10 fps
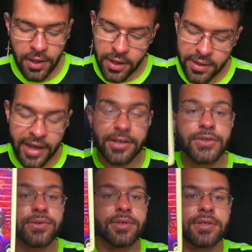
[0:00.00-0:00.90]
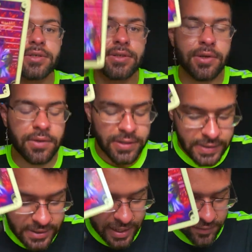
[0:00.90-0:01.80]
Nine of Swords. So this
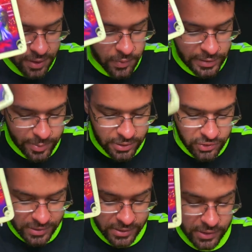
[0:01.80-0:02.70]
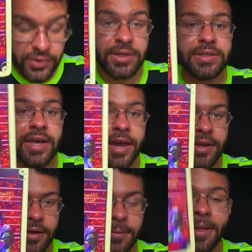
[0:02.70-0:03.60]
is definitely going to be addressing your
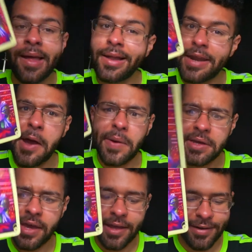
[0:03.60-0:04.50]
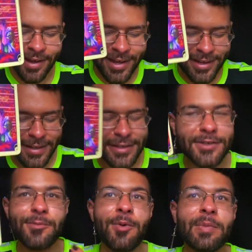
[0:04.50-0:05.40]
anxiety. Now, again,
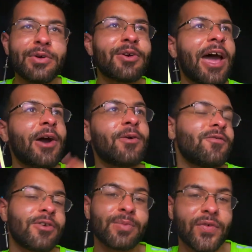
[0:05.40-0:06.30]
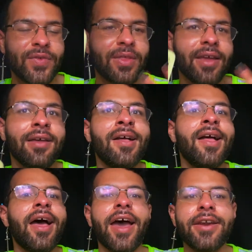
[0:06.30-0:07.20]
you remember how from, like,
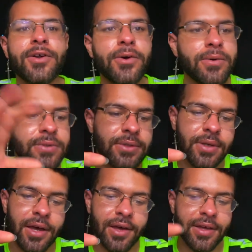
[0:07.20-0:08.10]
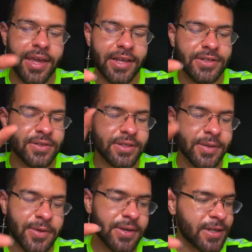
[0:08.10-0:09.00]
I know, uh, cancers.
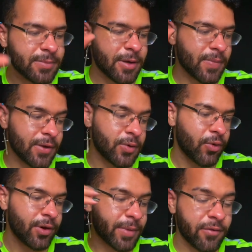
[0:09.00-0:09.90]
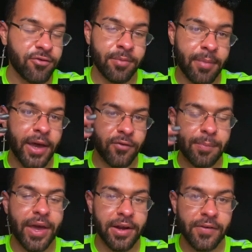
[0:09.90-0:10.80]
some of you guys might be annoyed by my
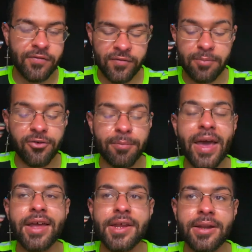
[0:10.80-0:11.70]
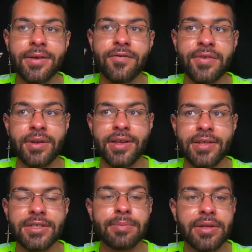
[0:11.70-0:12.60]
repetitive,
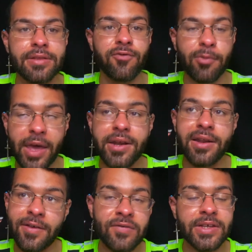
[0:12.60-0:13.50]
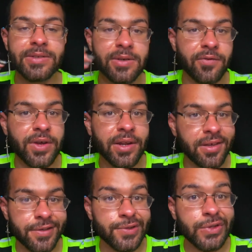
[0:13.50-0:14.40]
repetitiveness, but the repetitiveness in a
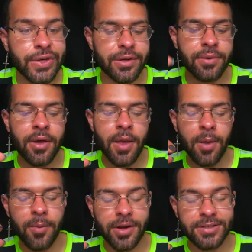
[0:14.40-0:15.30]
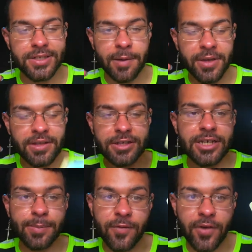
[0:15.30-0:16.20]
reading is good when it's coming in the
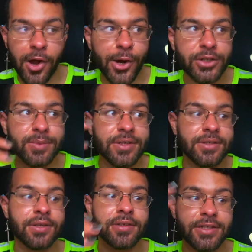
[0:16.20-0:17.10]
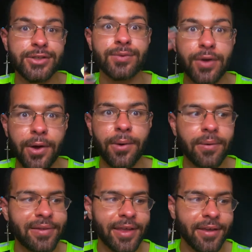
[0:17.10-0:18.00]
shape of cards because it lets you
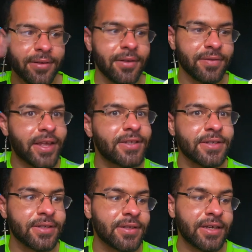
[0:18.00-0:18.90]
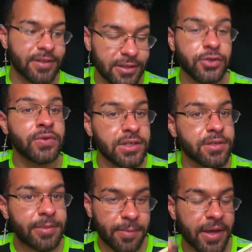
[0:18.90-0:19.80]
know, like, that's like you need
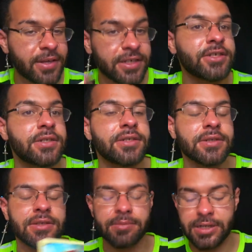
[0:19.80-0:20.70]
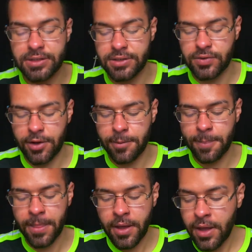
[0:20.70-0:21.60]
to be paying attention to this message, right?
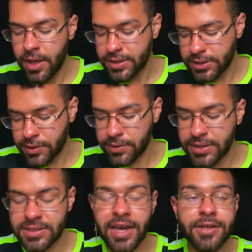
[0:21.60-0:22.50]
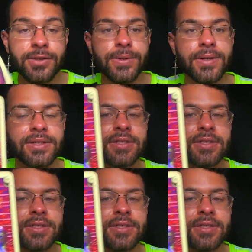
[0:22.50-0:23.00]
So this nine of swords,